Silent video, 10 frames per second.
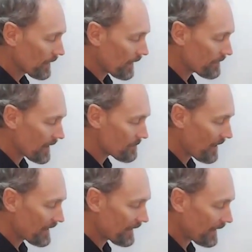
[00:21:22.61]
And they
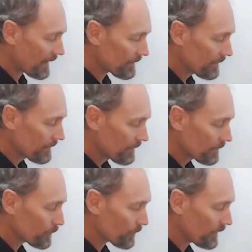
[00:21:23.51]
may get
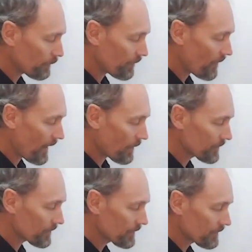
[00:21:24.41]

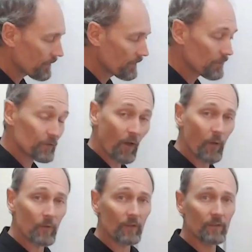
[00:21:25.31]
3,000
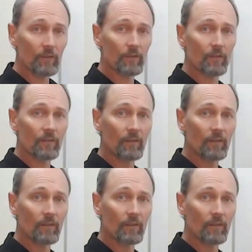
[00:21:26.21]
tokens.